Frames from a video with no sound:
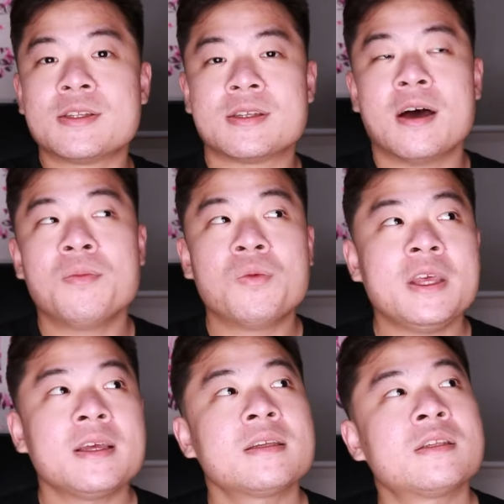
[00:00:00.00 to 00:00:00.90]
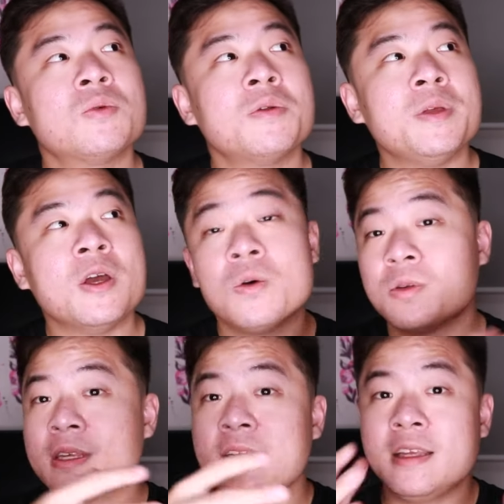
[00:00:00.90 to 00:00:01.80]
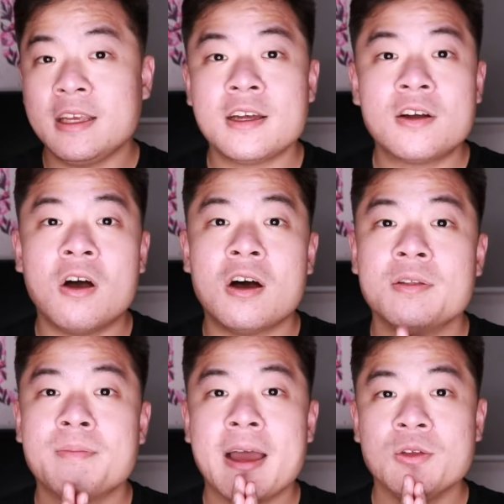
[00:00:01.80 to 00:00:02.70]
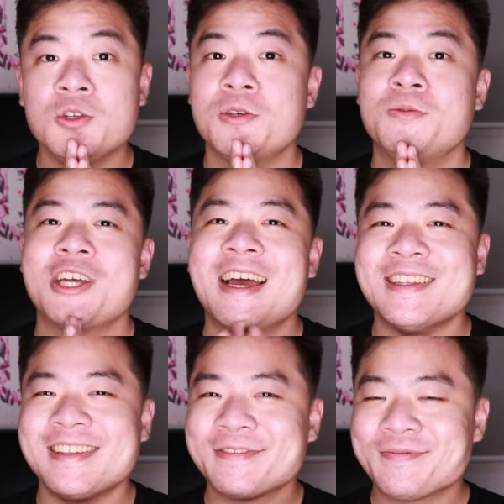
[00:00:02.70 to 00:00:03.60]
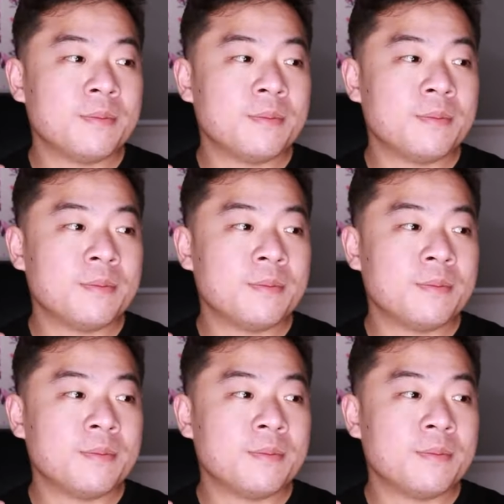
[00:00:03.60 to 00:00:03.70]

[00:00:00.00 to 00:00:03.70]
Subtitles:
Some weeks will be hosted here on my YouTube channel.